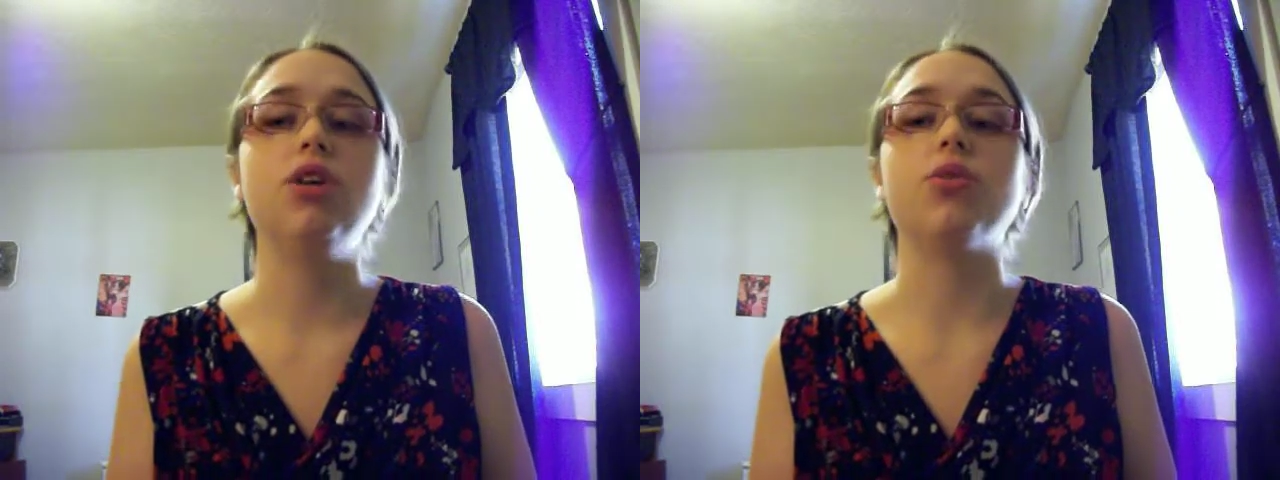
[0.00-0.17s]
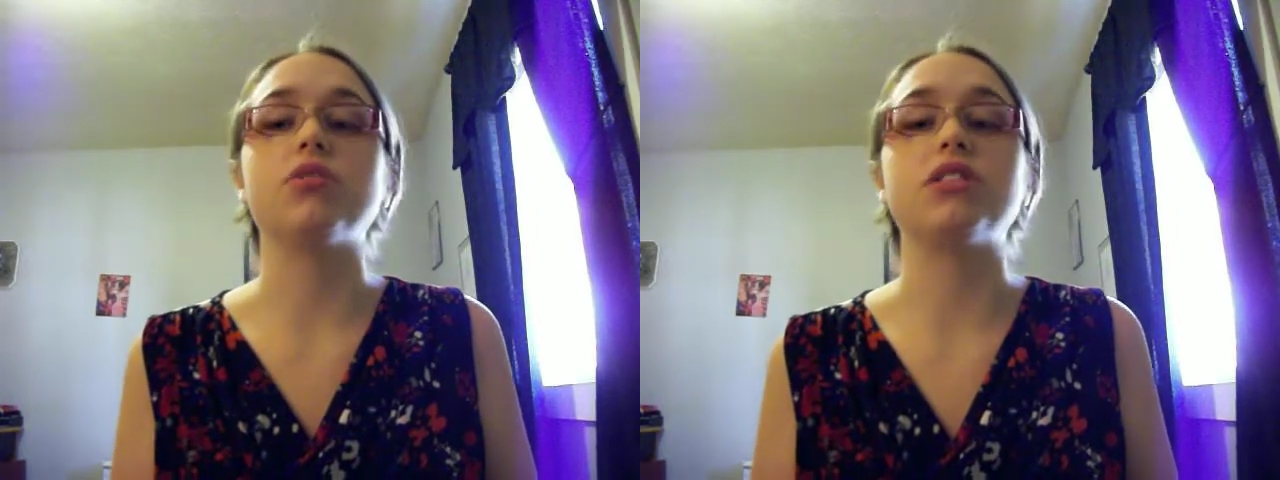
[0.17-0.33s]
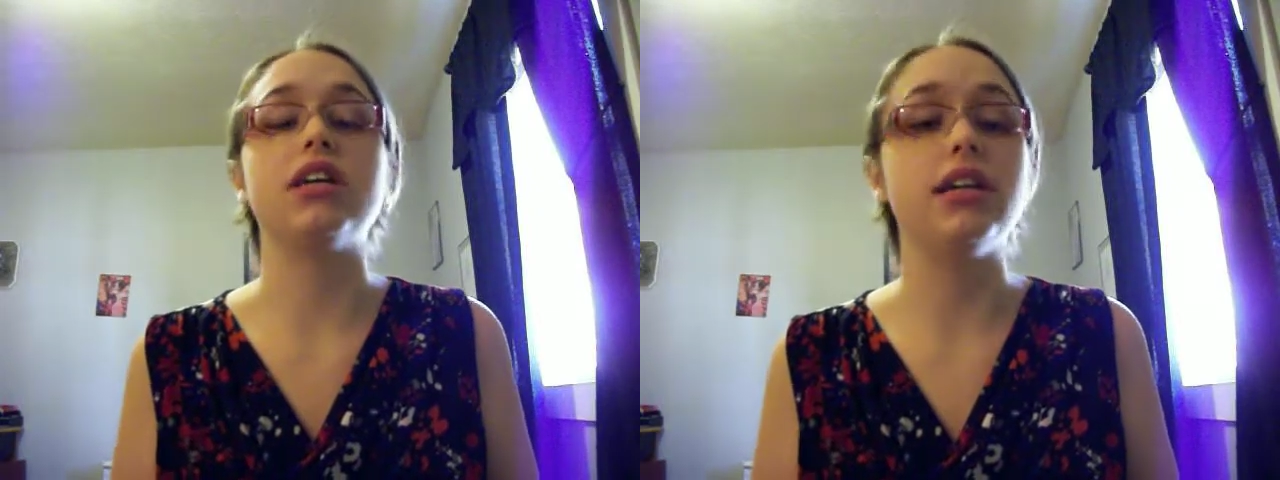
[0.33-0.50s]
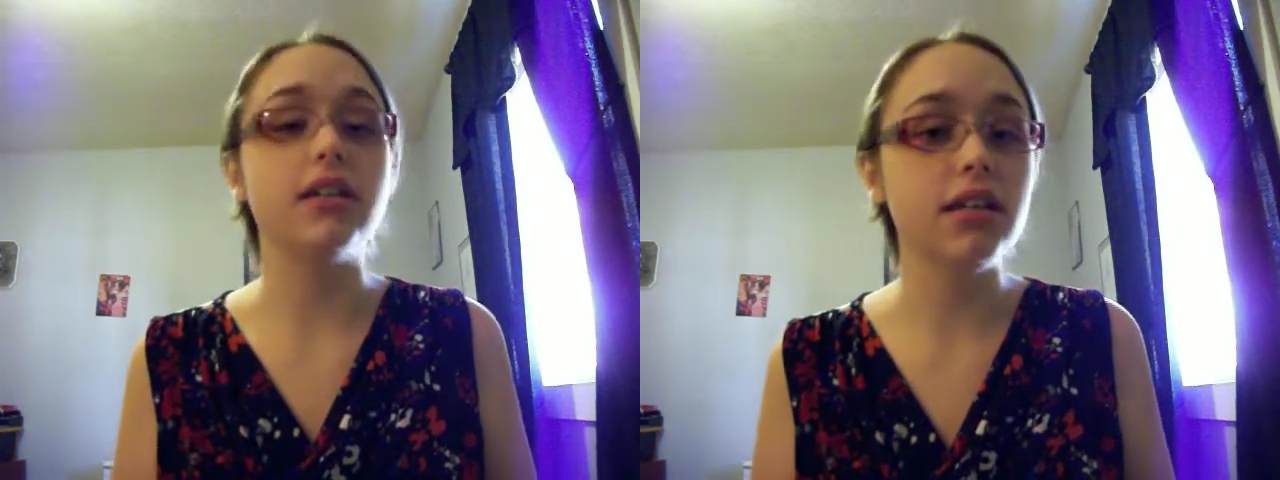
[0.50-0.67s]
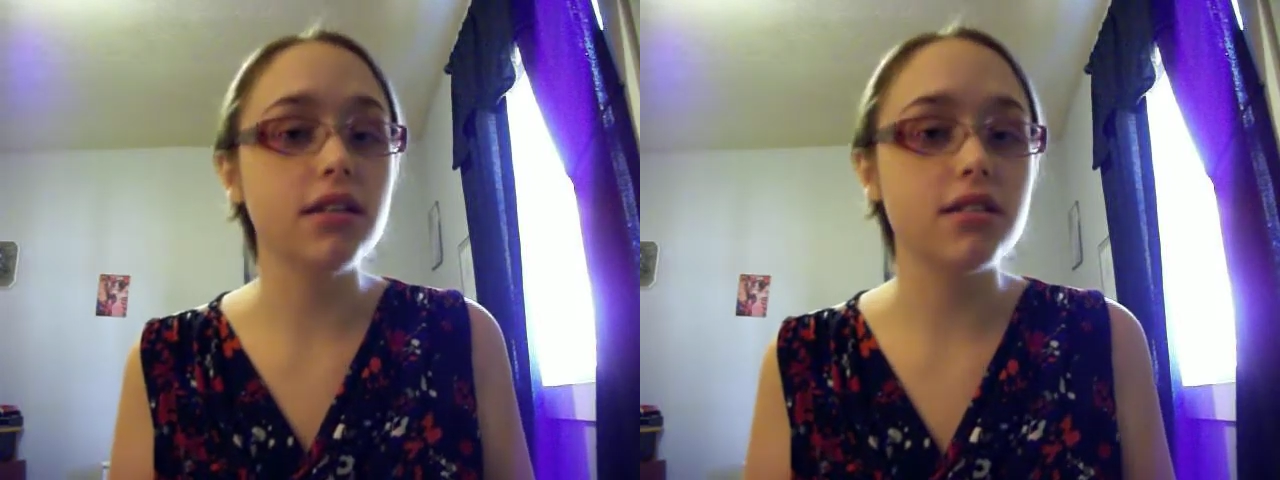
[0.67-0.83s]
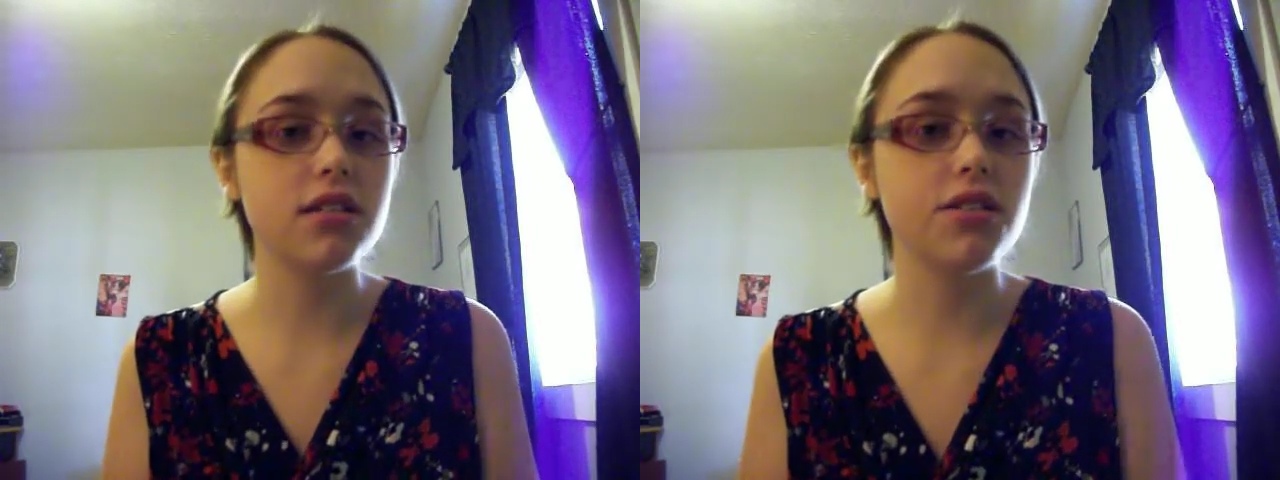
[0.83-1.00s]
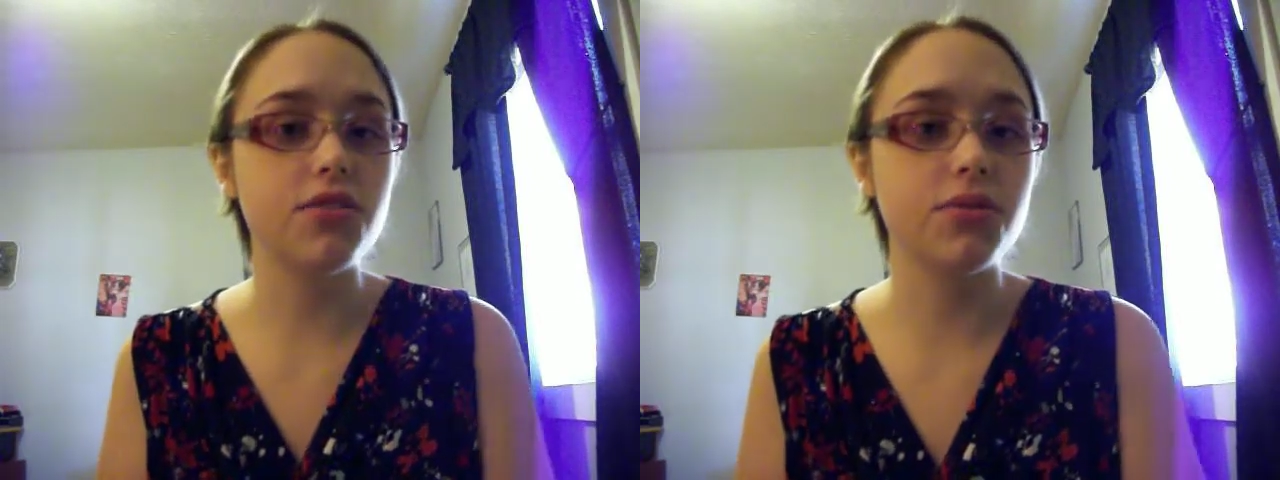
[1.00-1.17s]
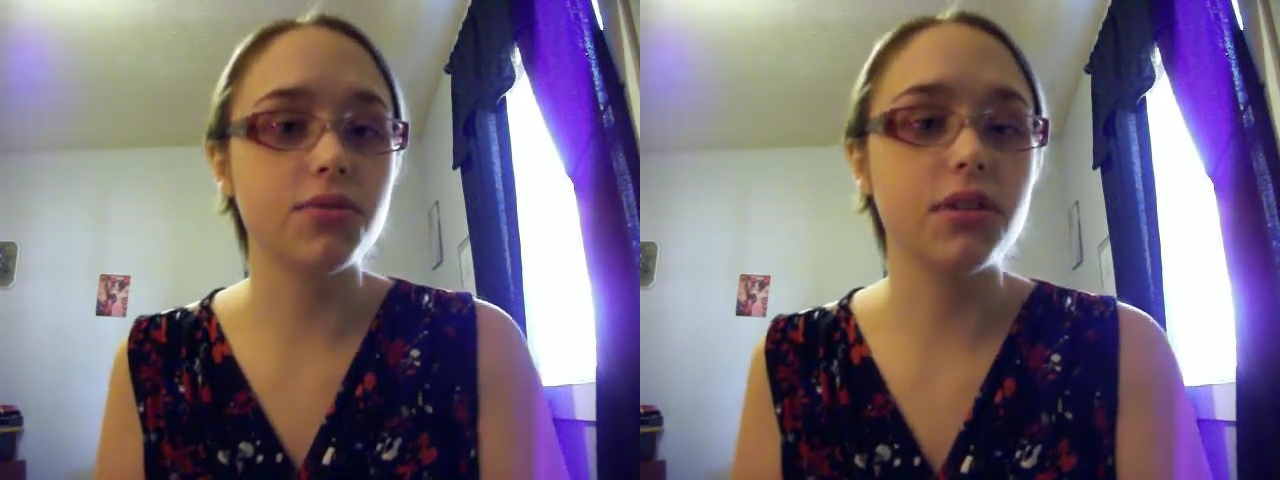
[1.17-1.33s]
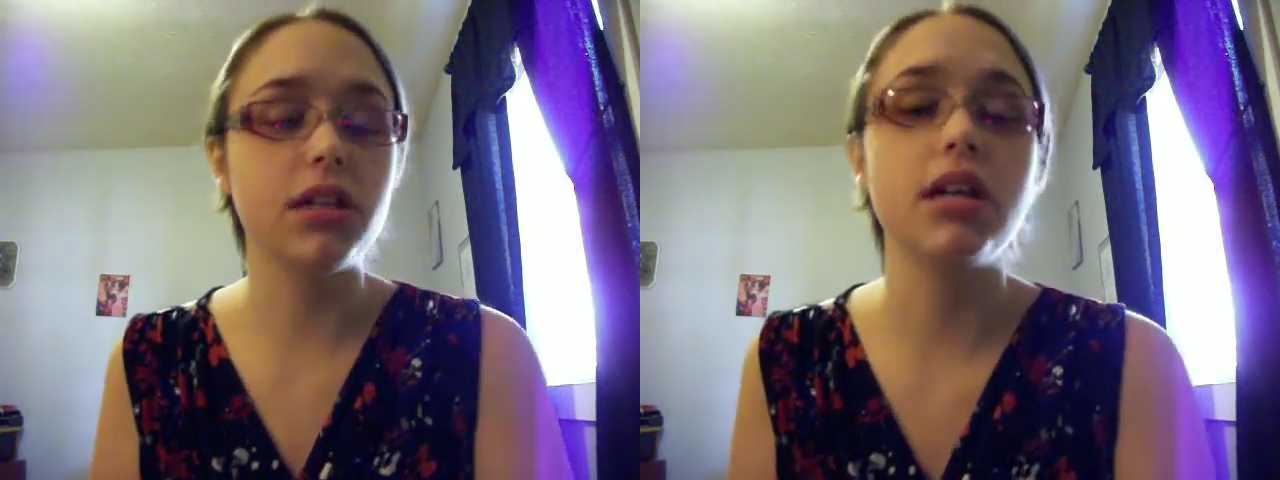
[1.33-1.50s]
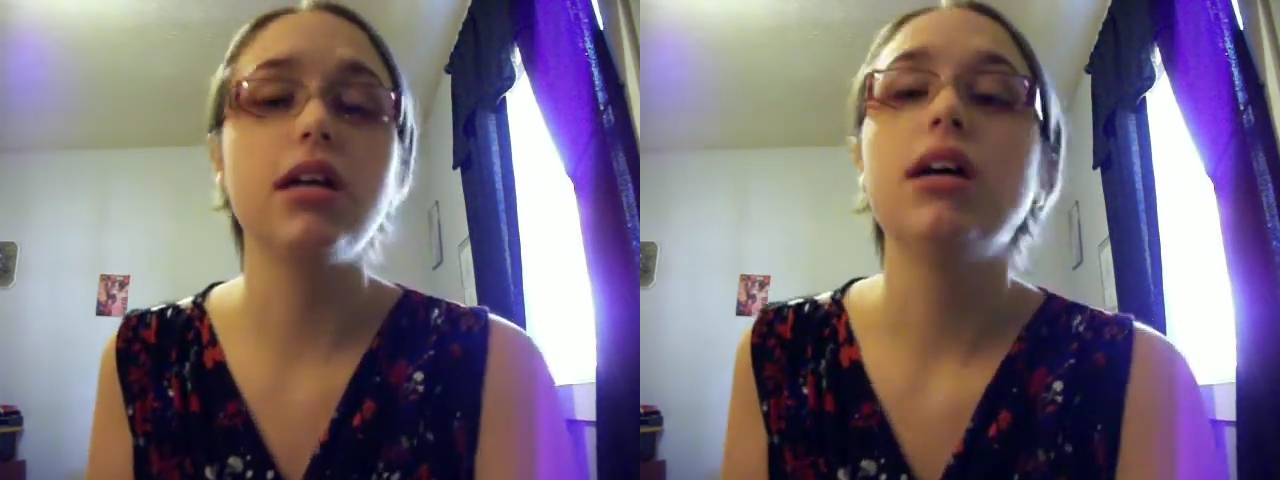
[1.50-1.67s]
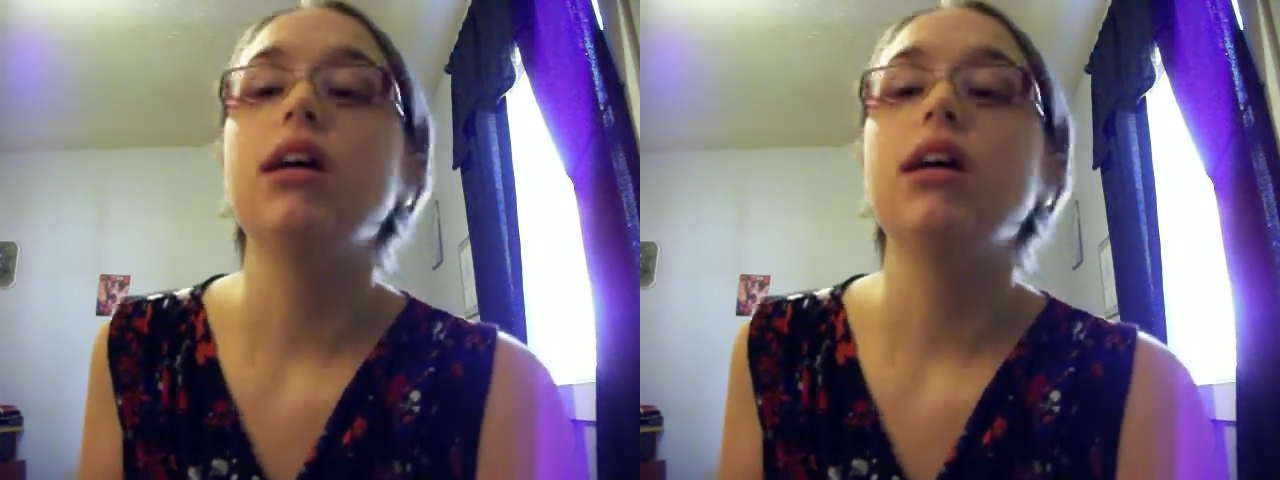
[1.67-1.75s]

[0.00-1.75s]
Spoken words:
or taking a D3,